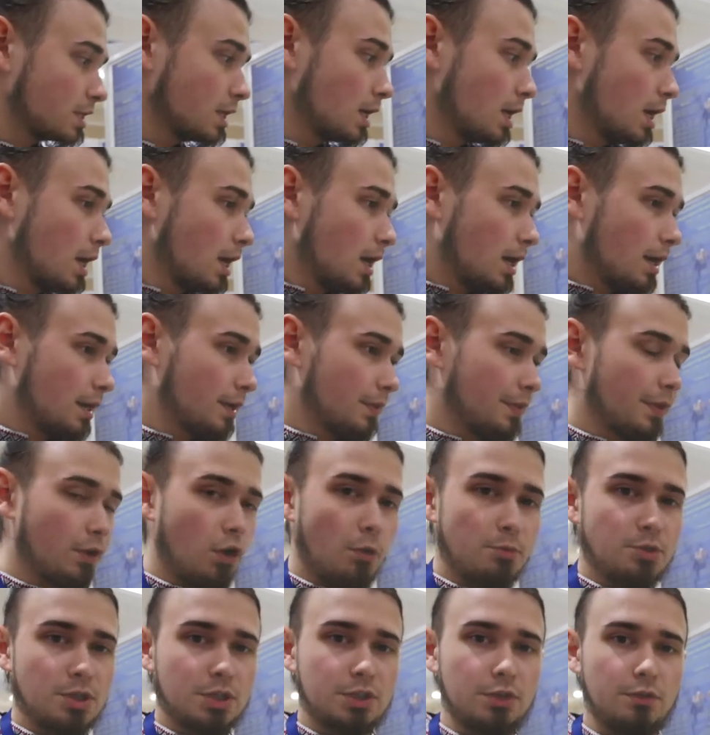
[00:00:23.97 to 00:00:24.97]
Uh, the
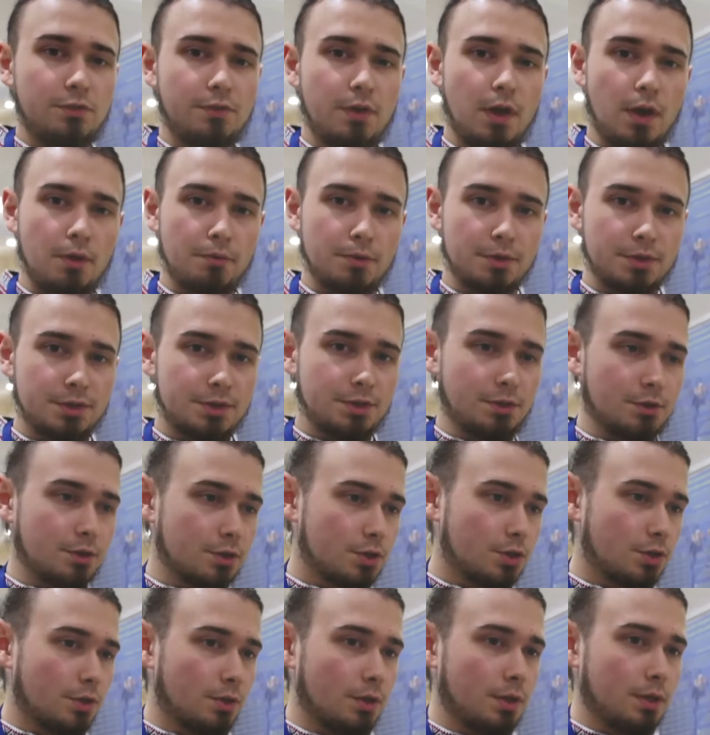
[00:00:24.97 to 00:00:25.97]
object of our
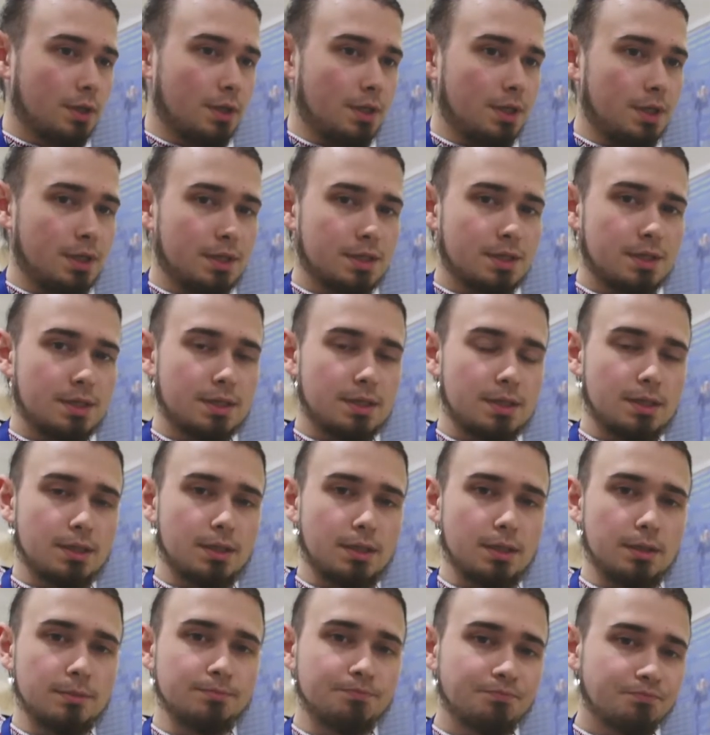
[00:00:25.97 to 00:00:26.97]
research uh, is
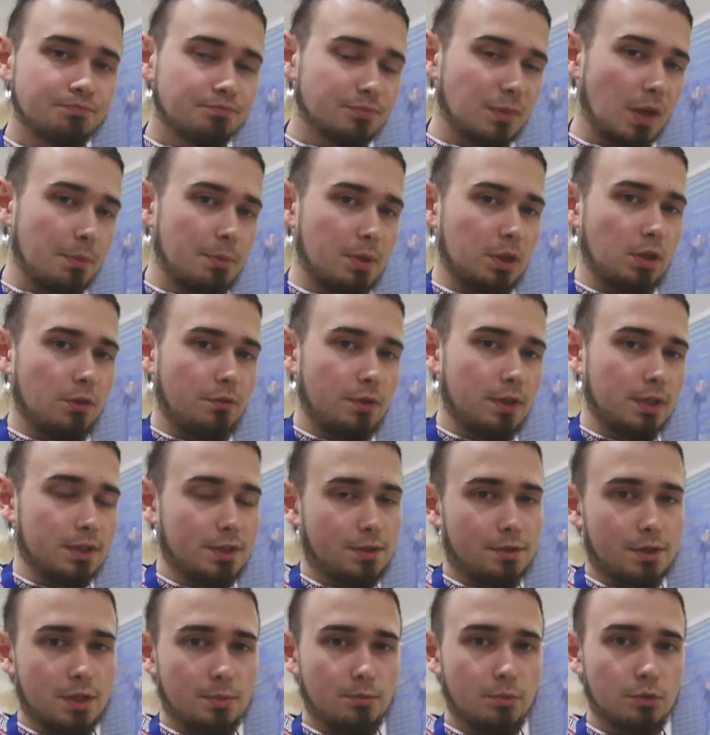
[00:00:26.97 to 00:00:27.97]
um,
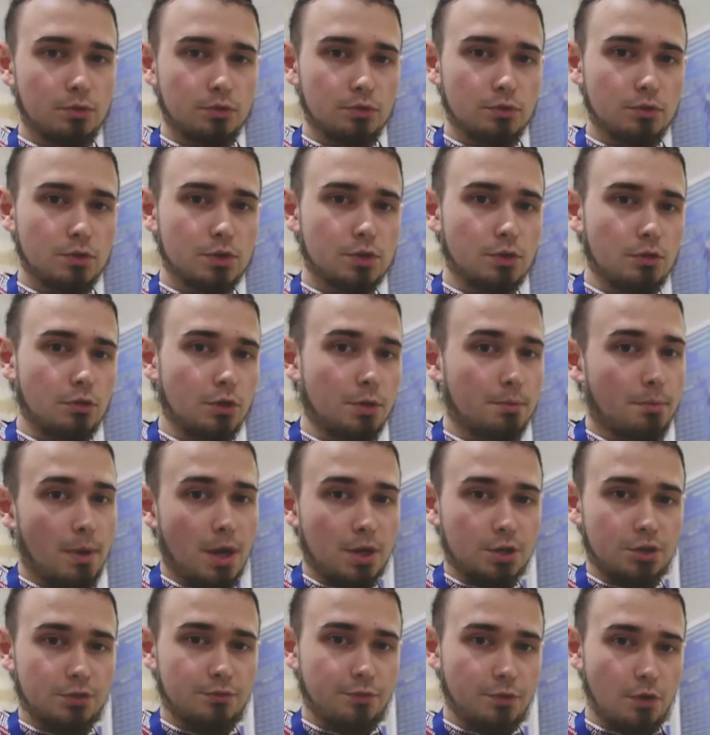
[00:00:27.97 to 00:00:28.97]
Pelophylax ridibundus, or
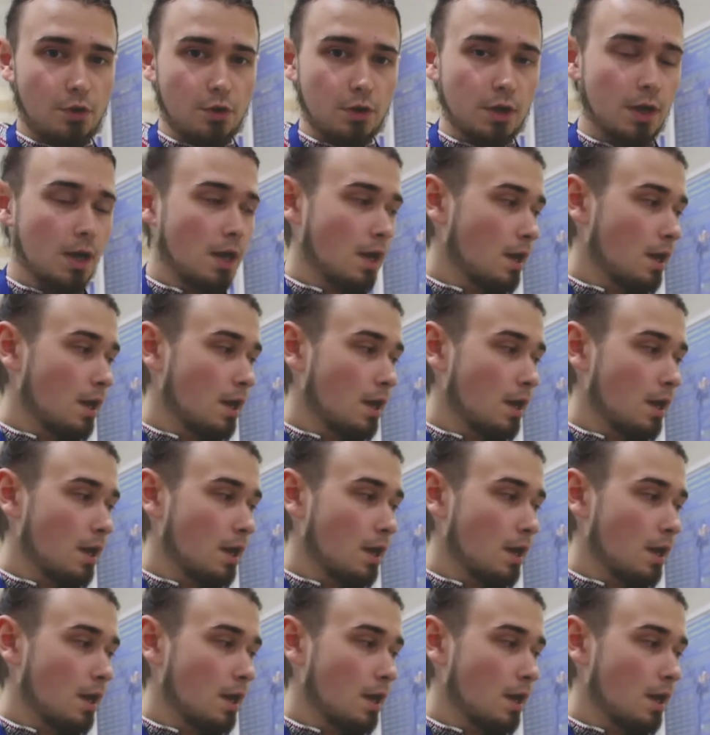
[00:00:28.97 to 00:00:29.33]
marsh frog,